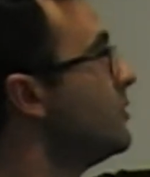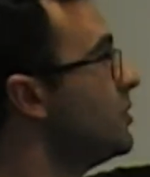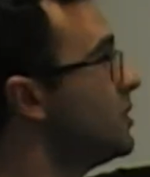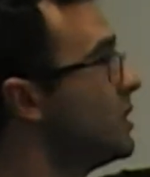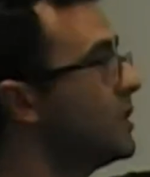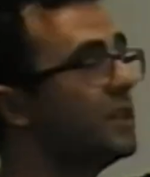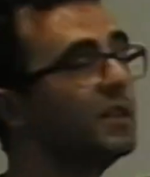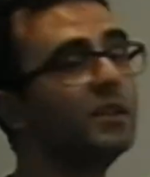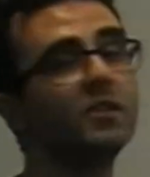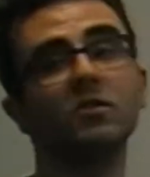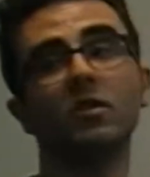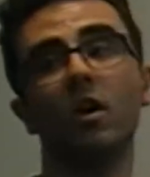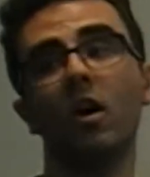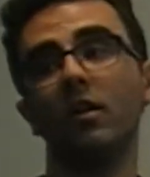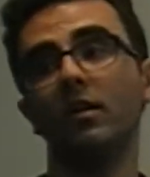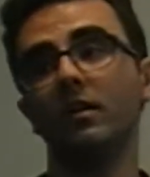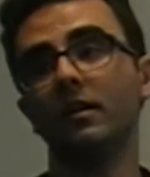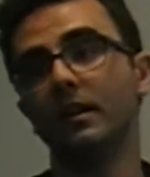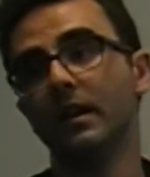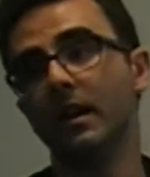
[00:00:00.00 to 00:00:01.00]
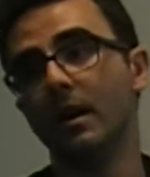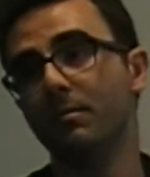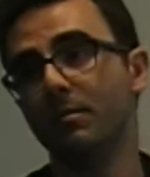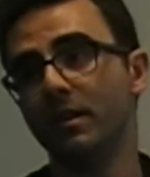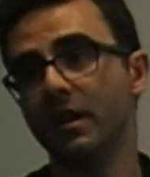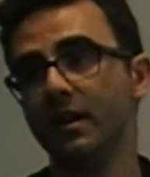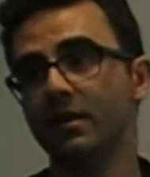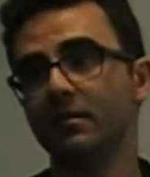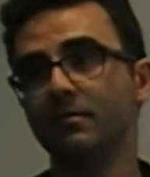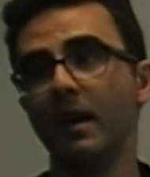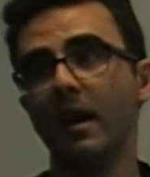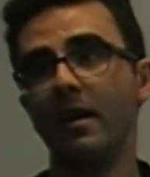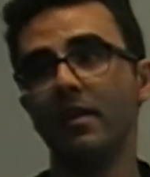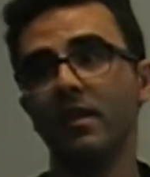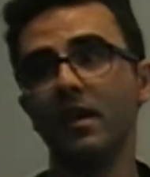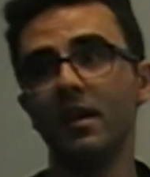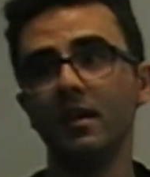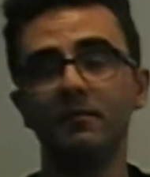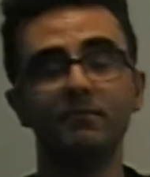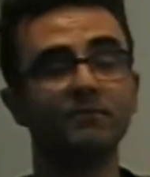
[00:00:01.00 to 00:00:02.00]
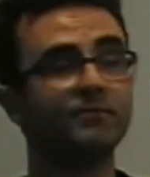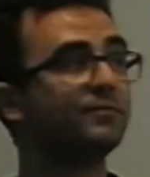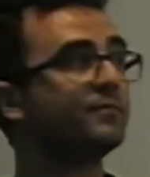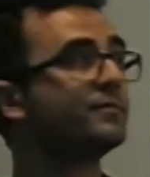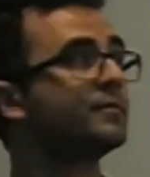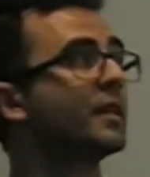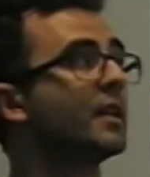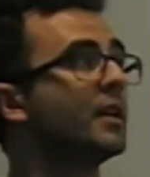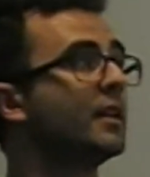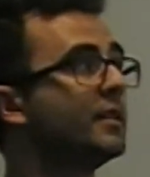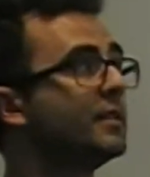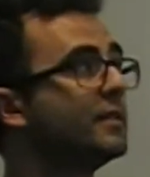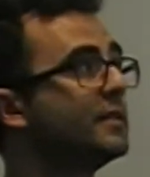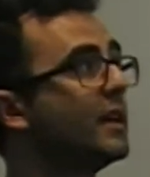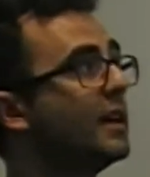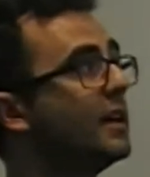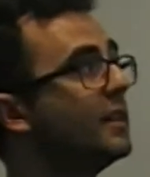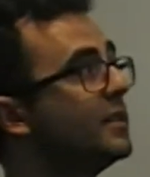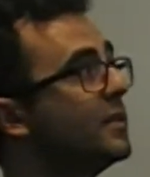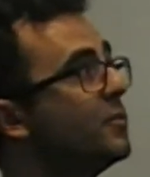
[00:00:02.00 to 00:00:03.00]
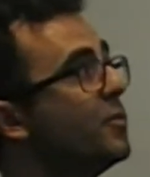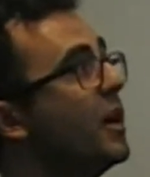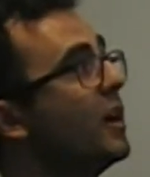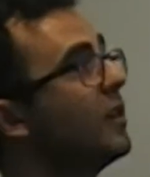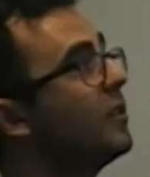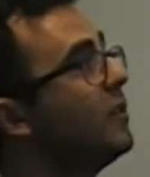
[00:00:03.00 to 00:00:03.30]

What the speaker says: you just need to call the update method, tell it the where